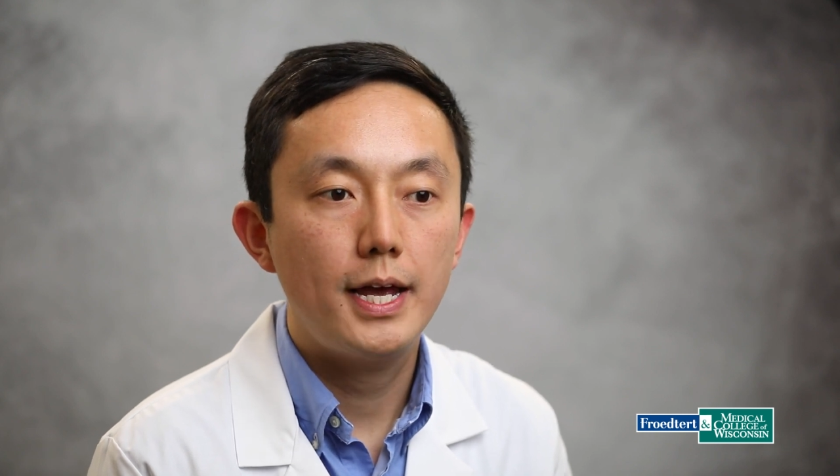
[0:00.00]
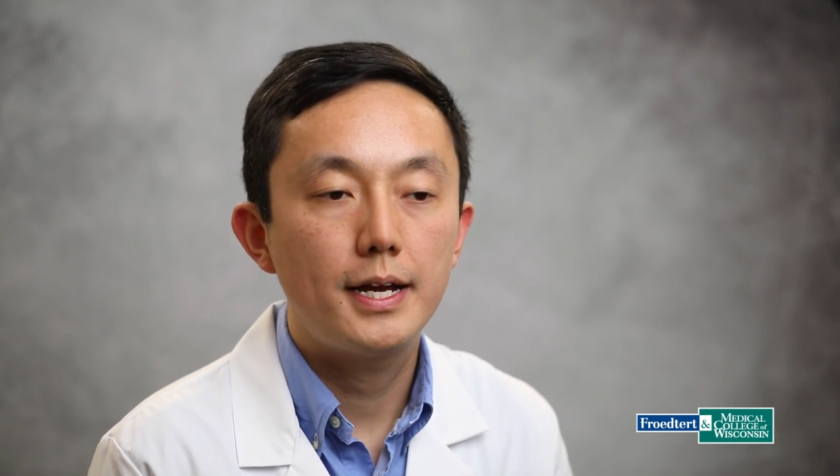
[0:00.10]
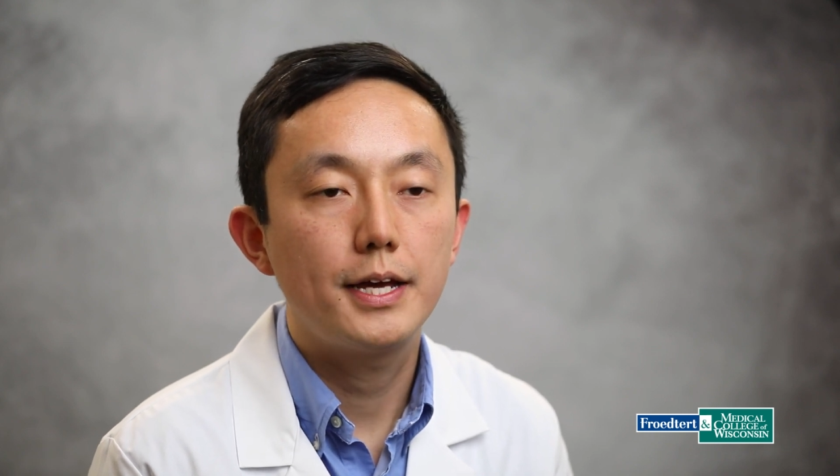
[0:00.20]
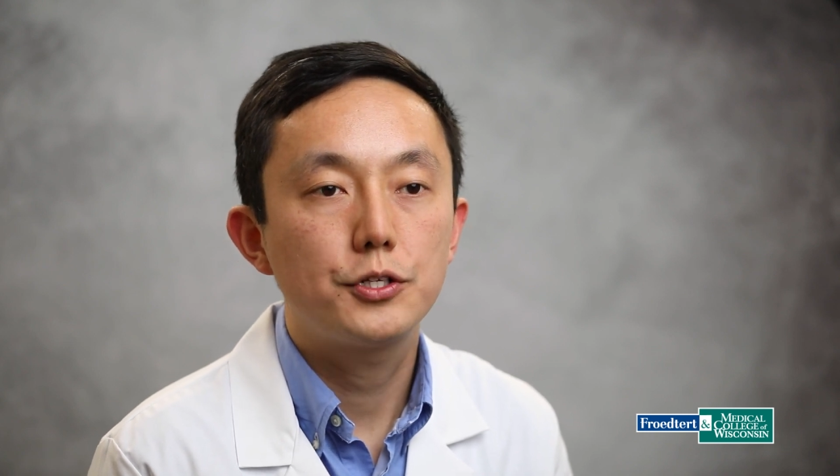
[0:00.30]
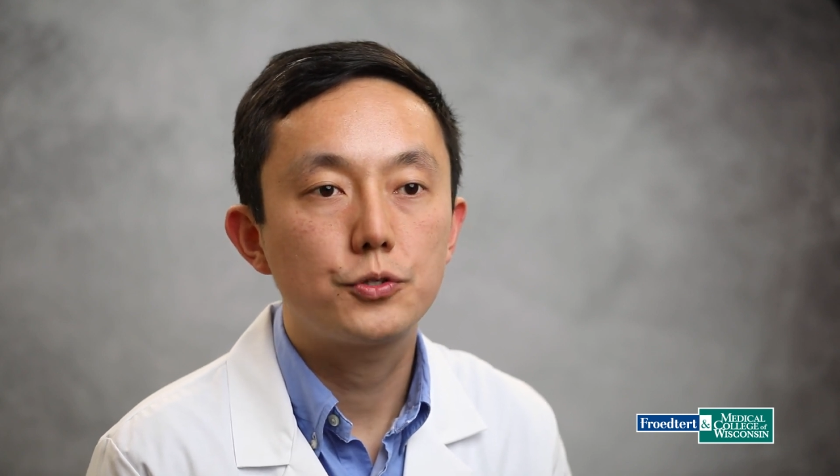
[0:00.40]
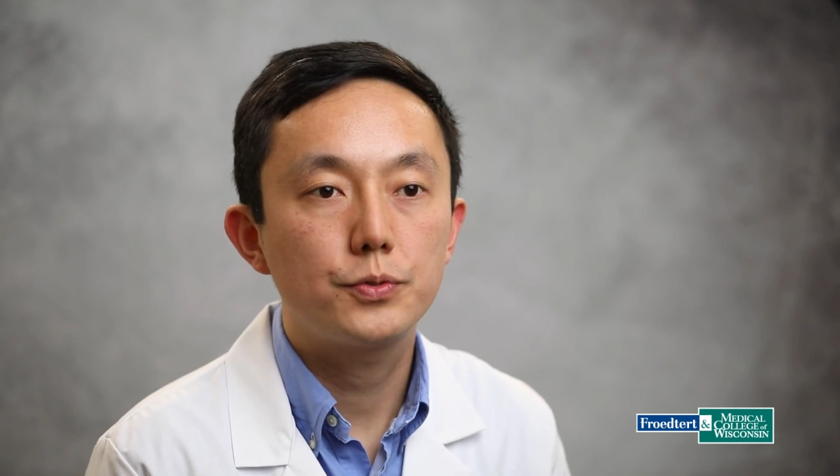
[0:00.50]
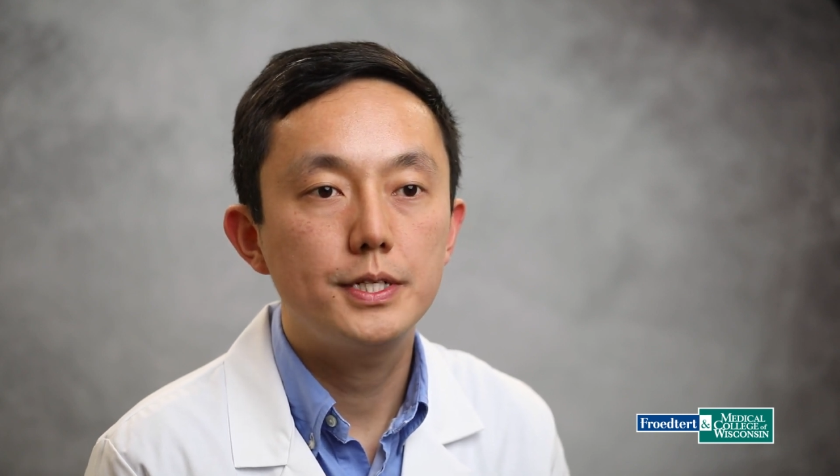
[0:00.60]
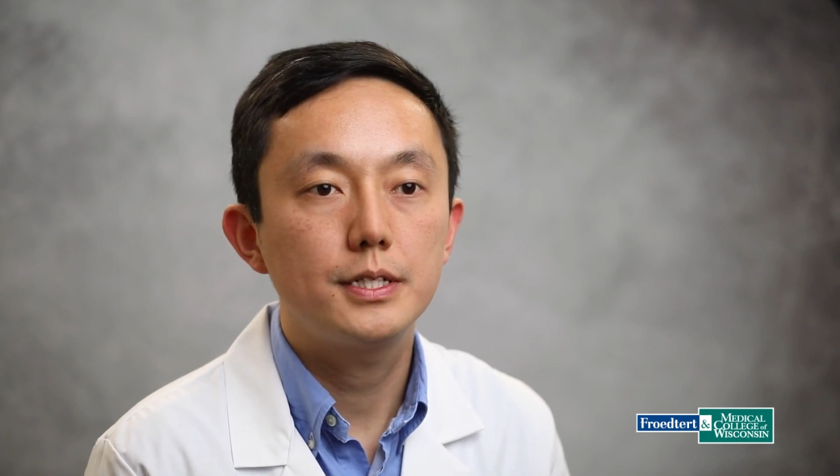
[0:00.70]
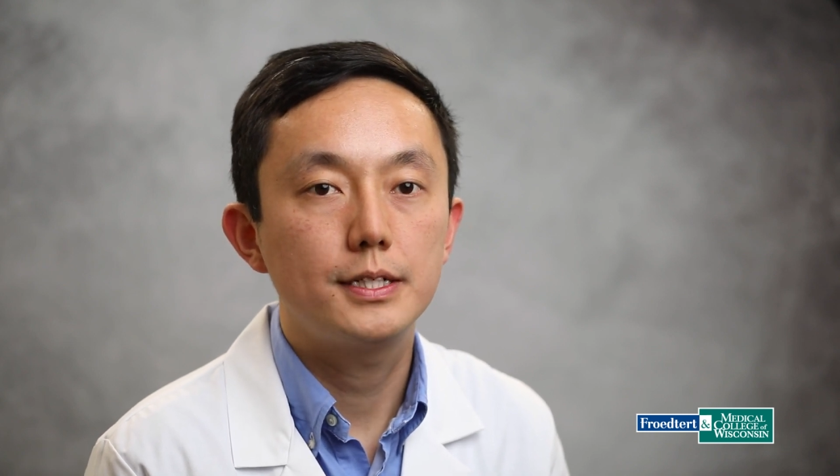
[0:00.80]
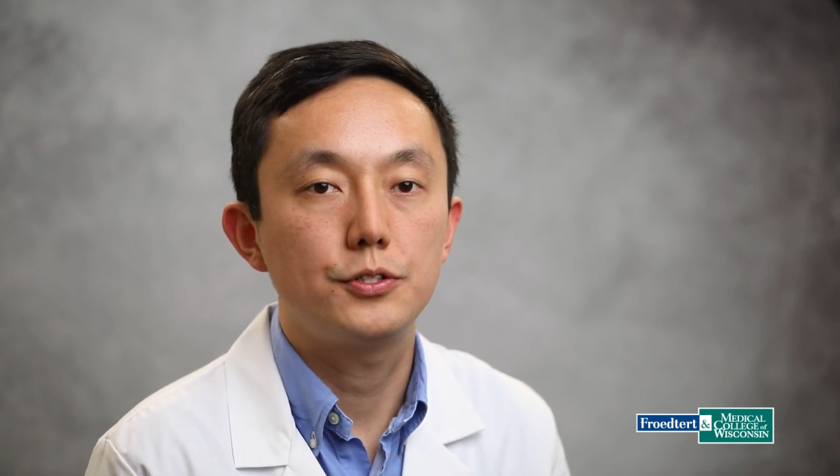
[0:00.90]
and I
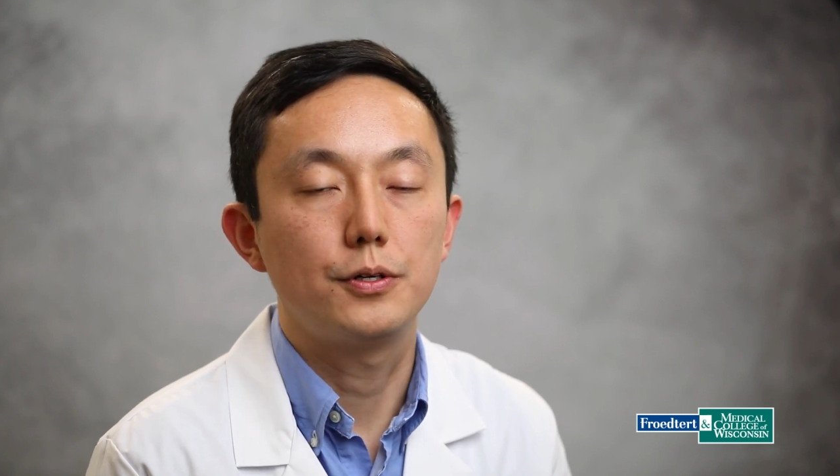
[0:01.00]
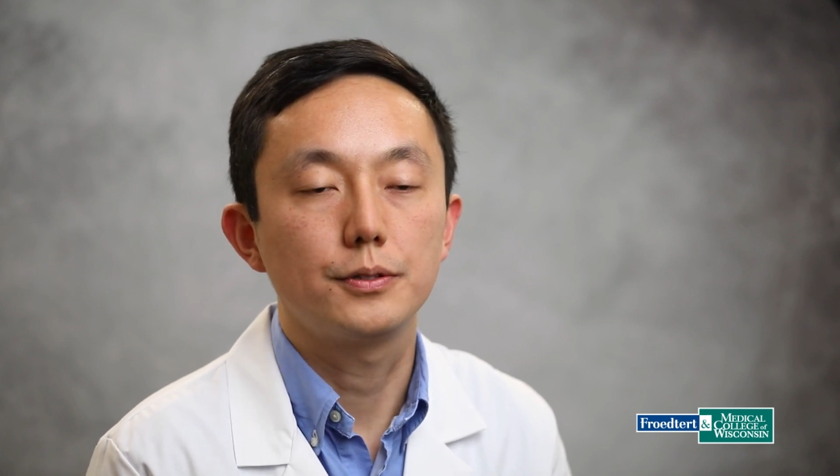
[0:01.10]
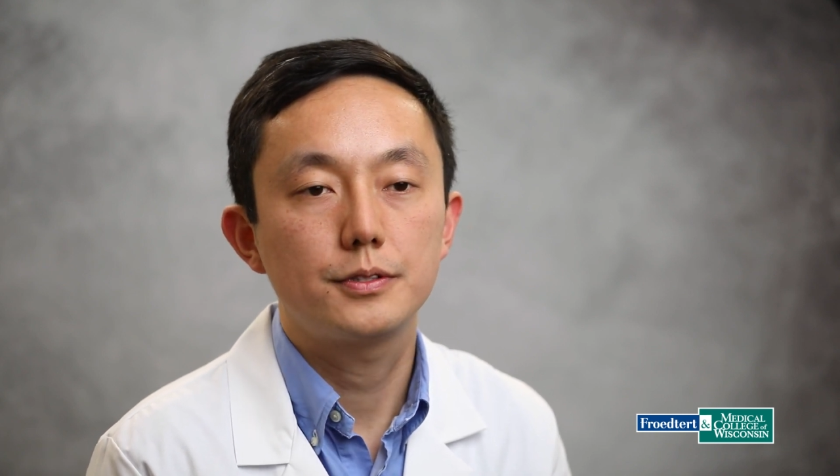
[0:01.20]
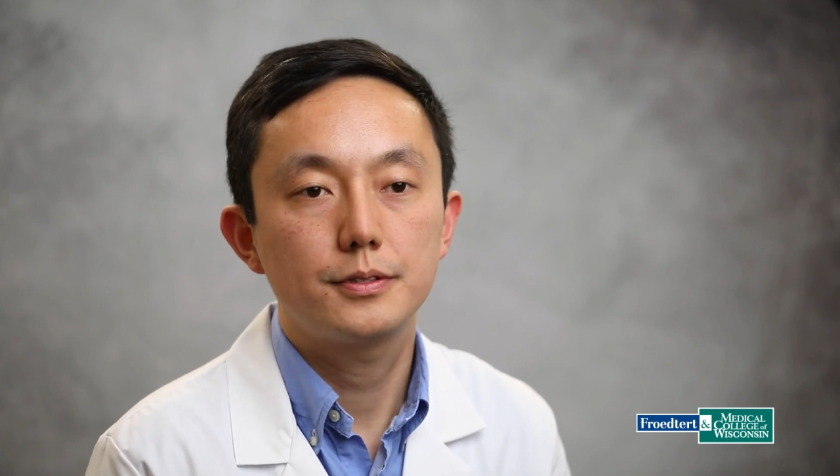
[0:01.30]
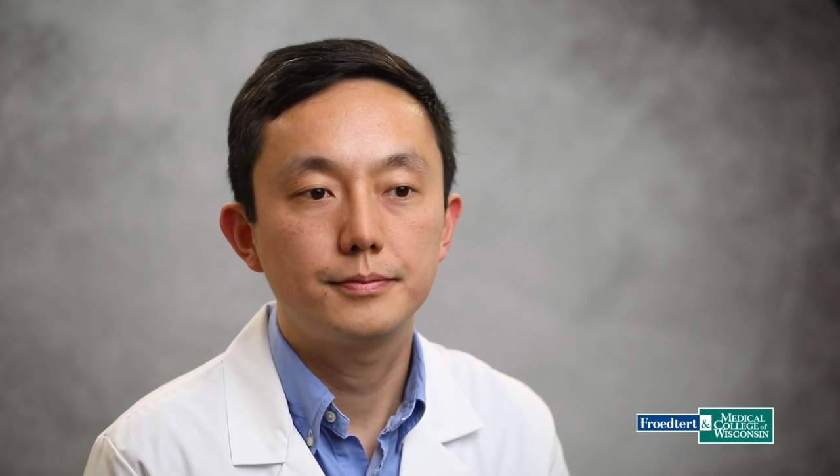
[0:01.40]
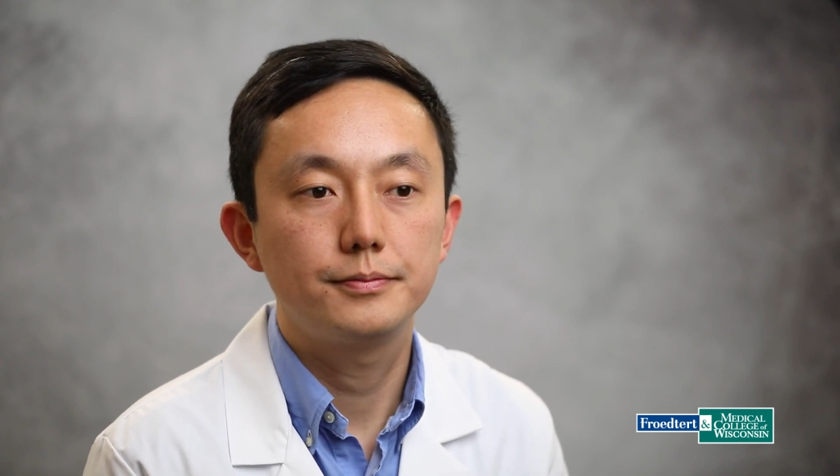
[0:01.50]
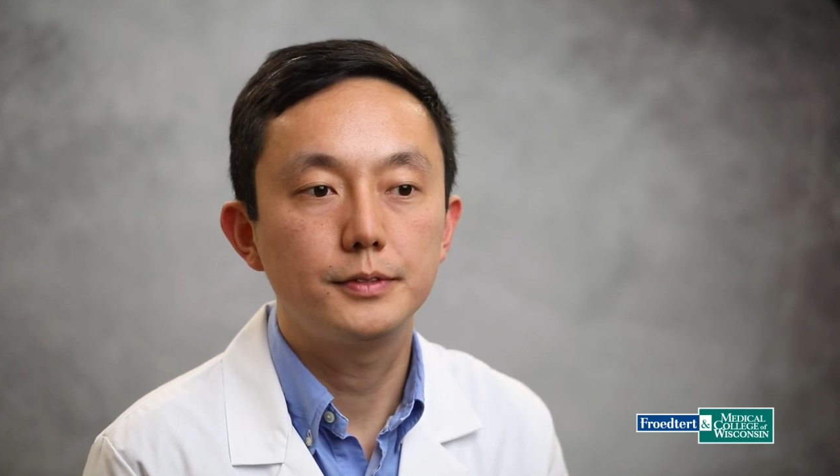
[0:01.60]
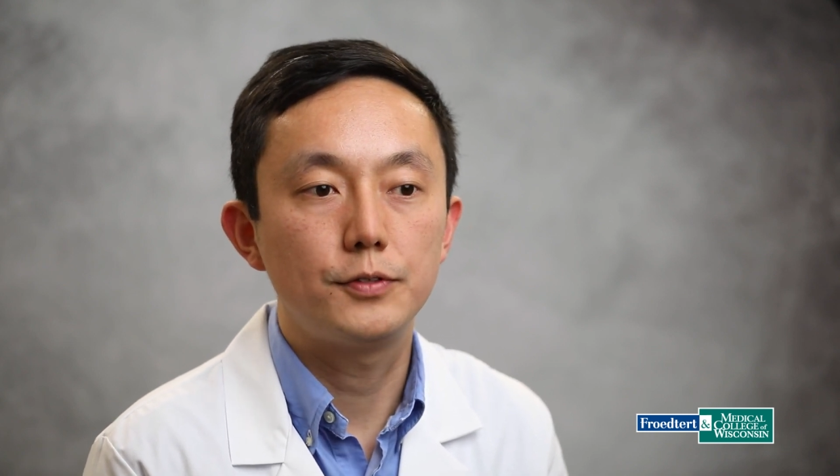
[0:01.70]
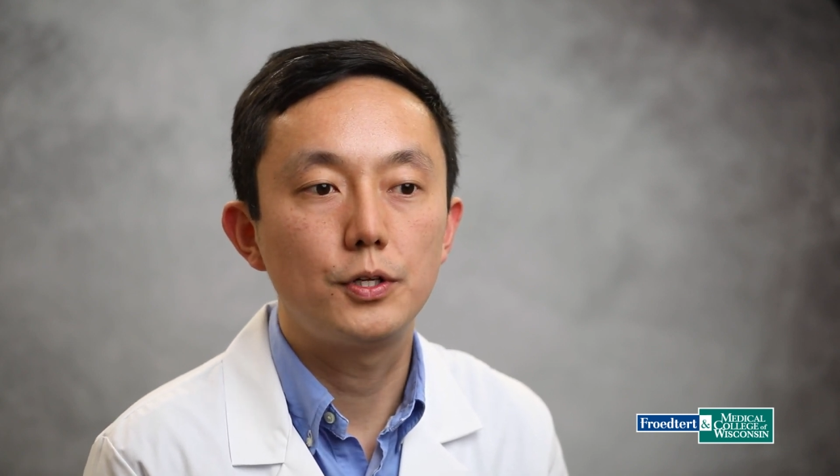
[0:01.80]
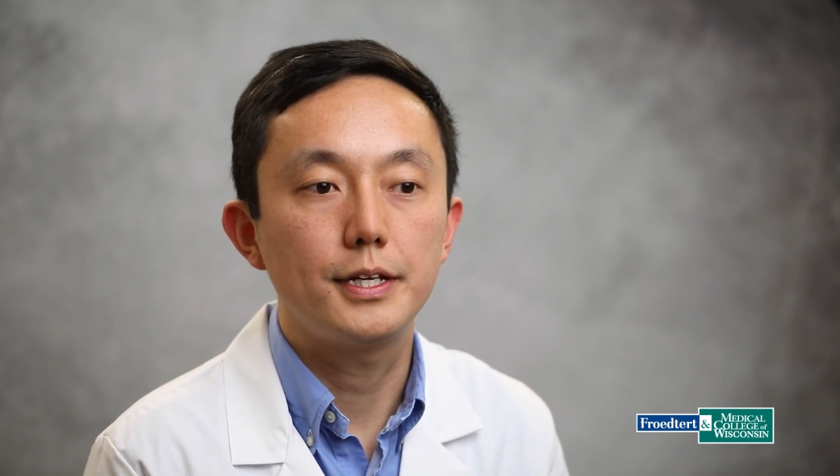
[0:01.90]
treat adults
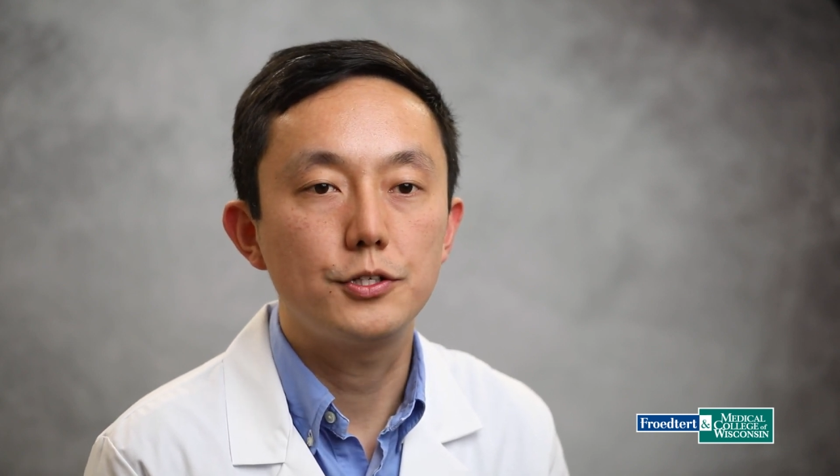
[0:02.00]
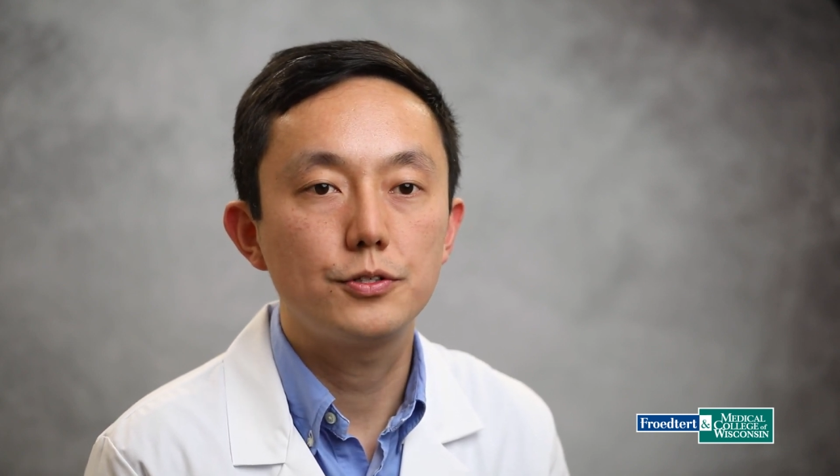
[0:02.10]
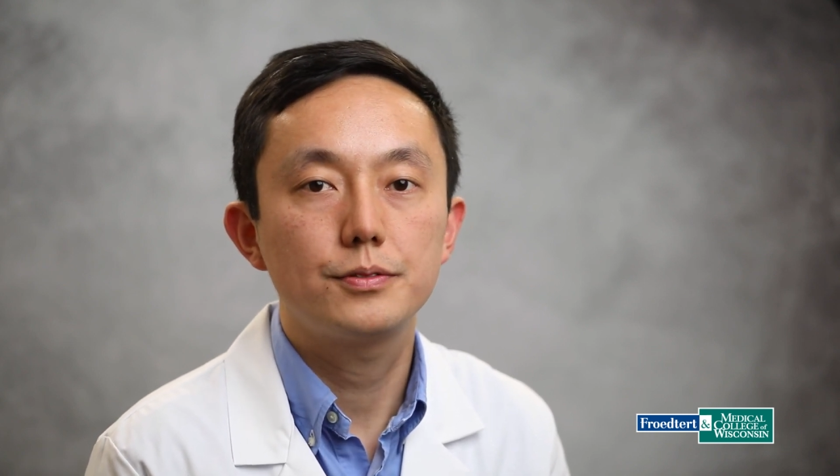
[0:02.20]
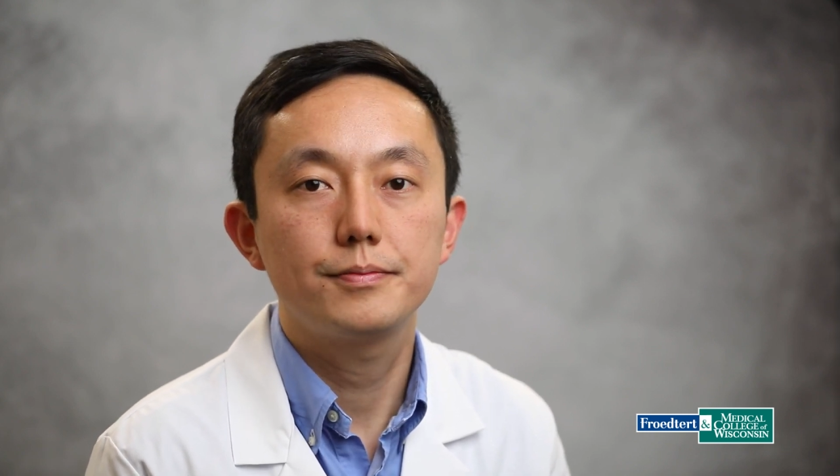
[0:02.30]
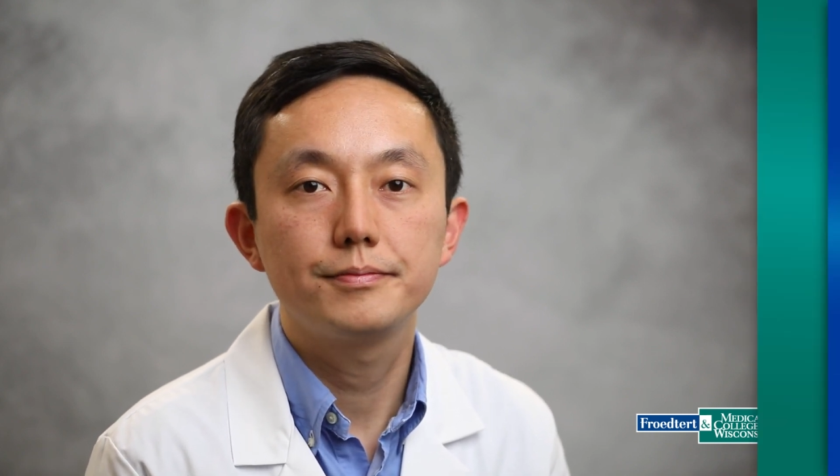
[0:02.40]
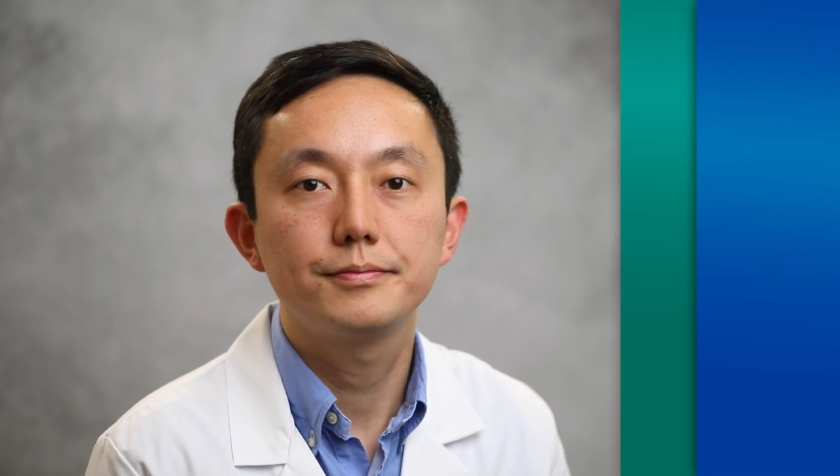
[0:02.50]
of all ages.